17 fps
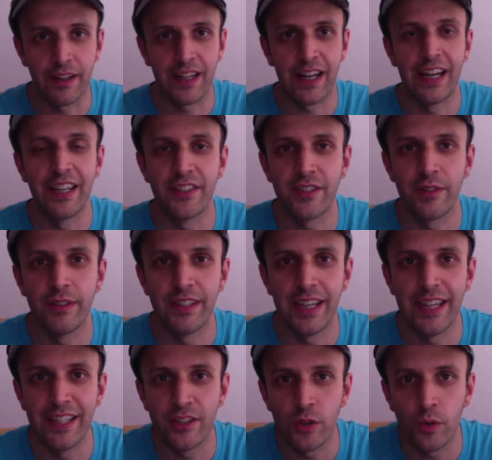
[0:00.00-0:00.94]
okay? So
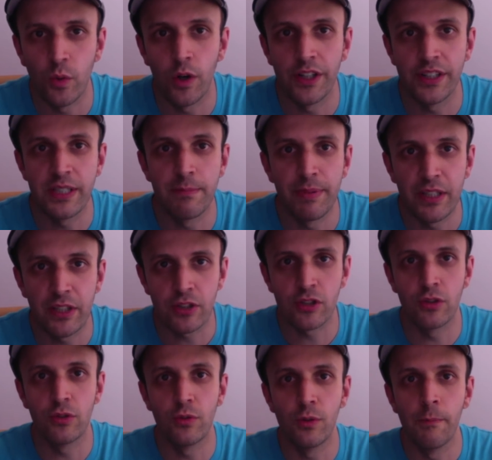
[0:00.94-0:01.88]
it is quite a big
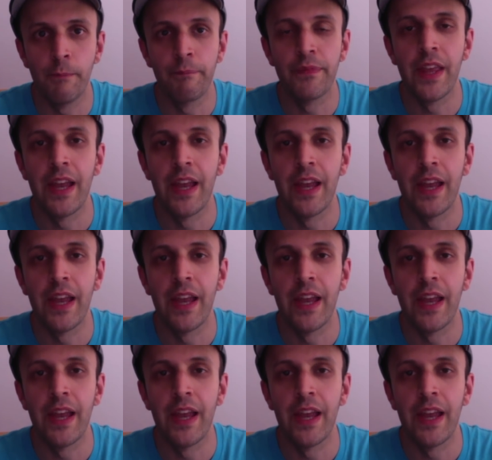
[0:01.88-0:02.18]
tool